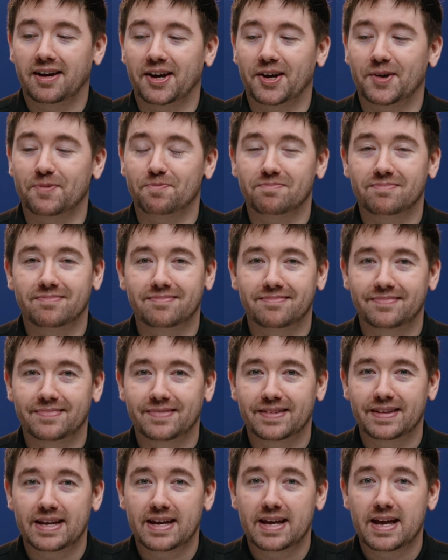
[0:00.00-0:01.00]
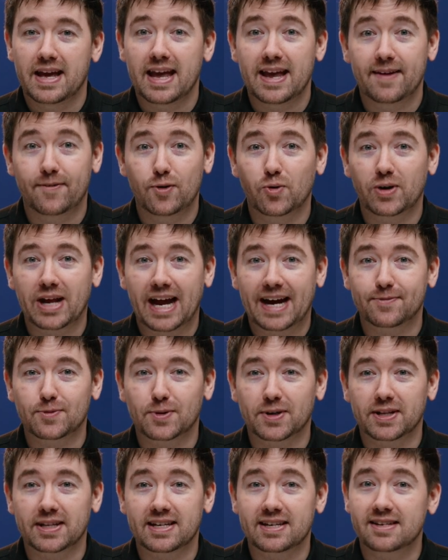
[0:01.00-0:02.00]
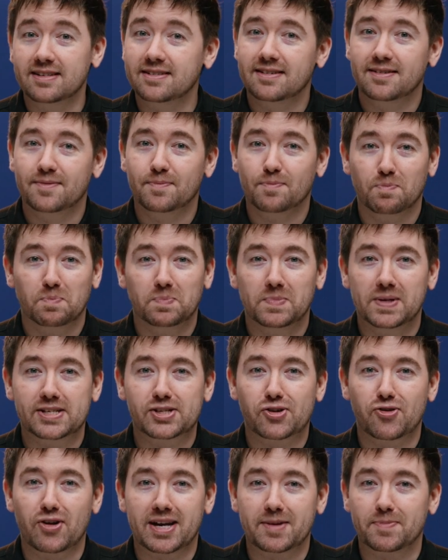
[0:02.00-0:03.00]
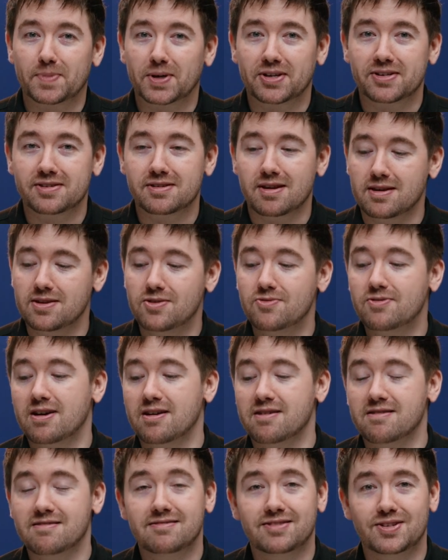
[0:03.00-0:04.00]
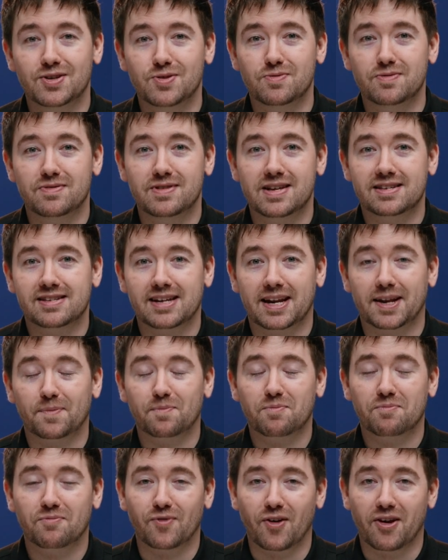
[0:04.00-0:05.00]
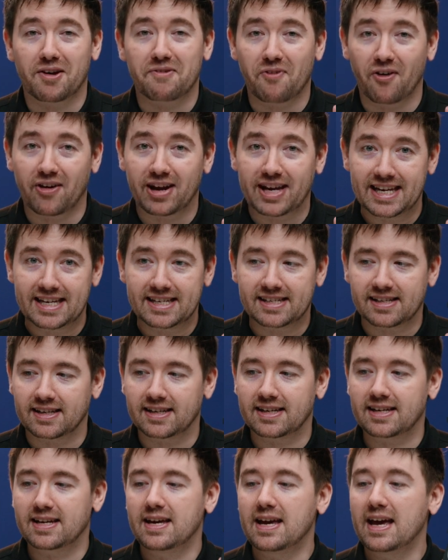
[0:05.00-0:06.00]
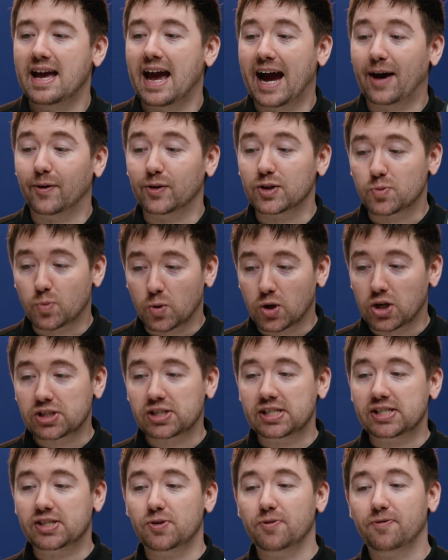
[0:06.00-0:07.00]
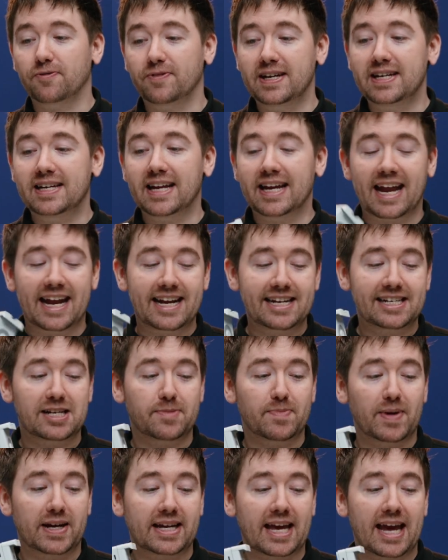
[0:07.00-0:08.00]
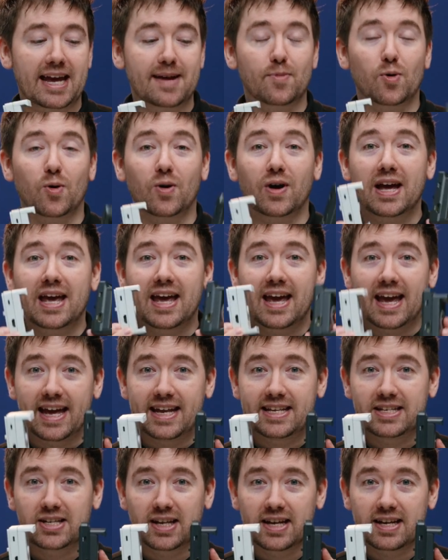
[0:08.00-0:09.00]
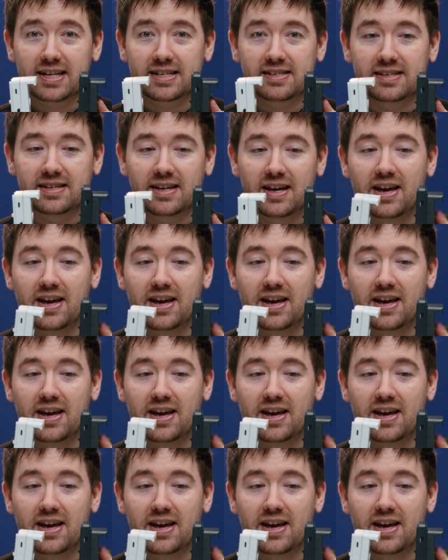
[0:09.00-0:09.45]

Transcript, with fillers: Um, if you already have one of these, that's great because you can do this setup very, very easily. How this works is you feed an HDMI cable into this,